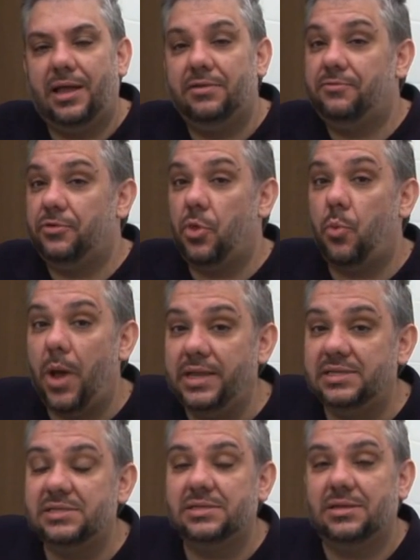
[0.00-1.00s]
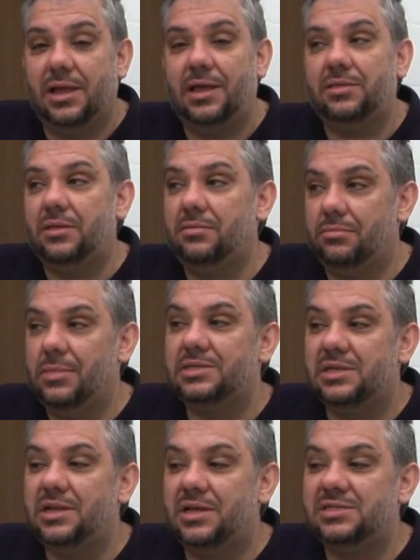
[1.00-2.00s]
and for the weight, I think
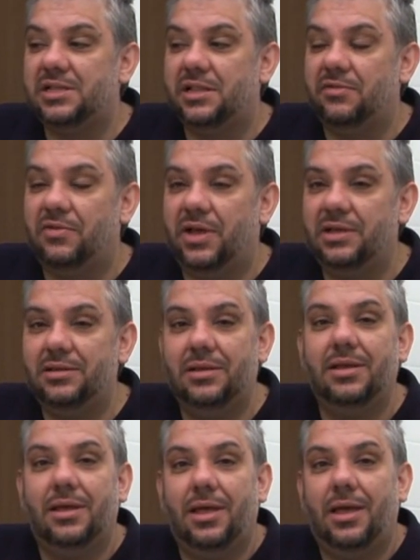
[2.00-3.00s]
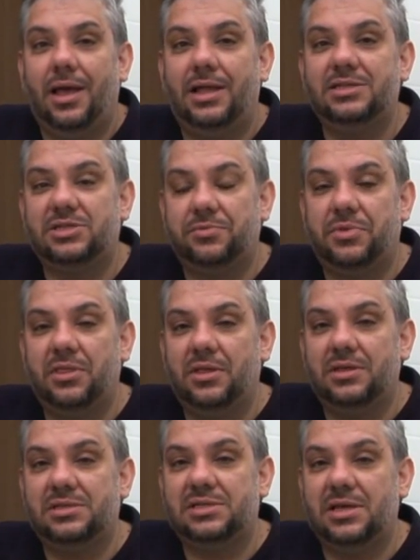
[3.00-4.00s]
it's a nice little van and something
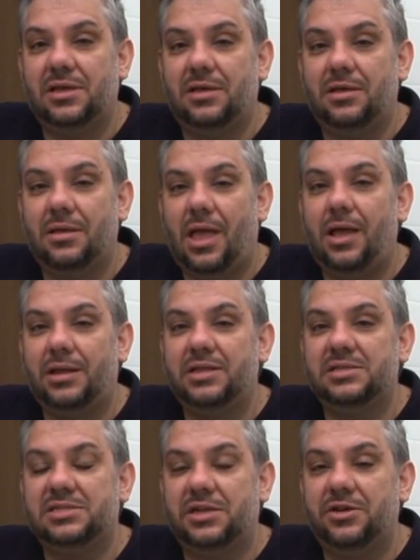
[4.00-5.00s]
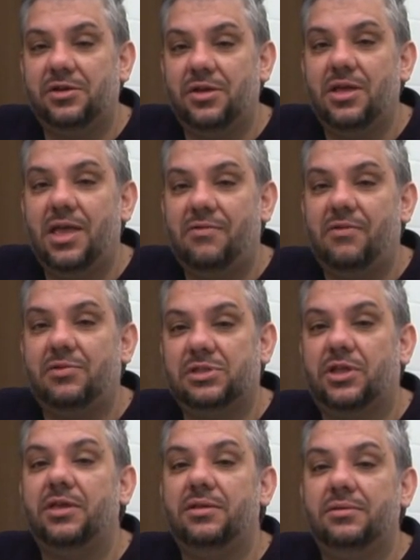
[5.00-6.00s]
that I'd consider if I was
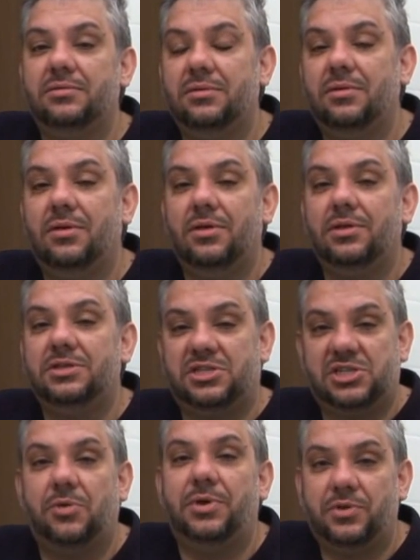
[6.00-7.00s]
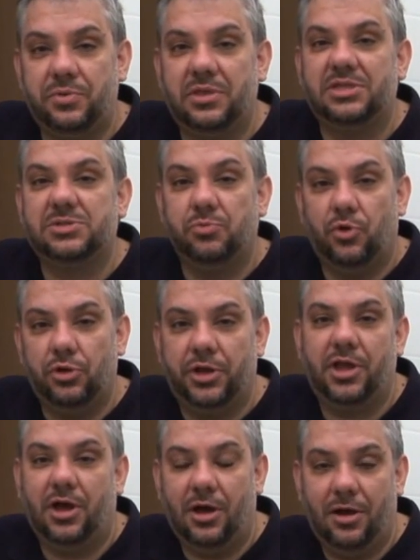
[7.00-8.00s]
looking to tow it with a smaller
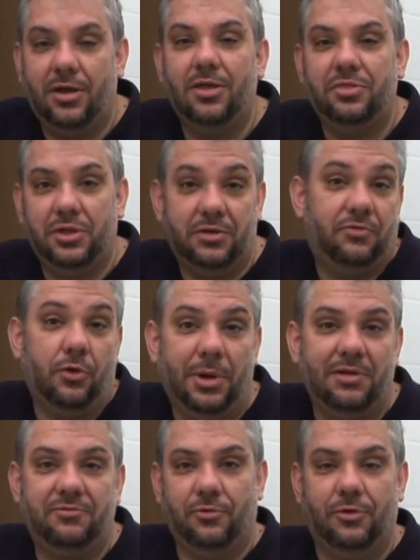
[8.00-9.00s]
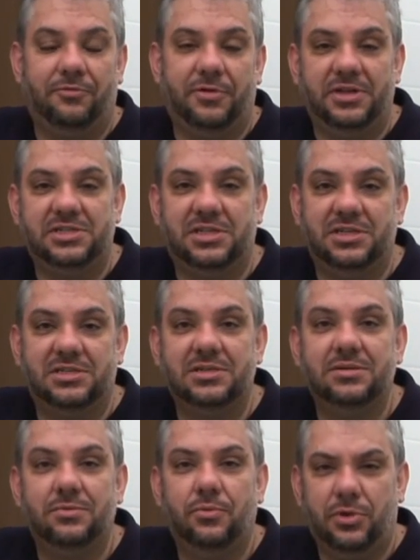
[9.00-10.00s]
car than a 4x4, for instance.
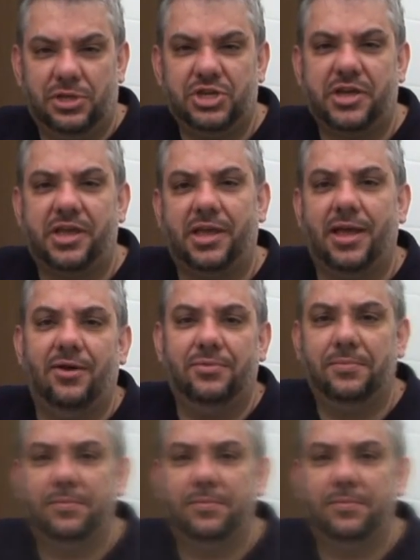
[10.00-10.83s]
Worth checking out.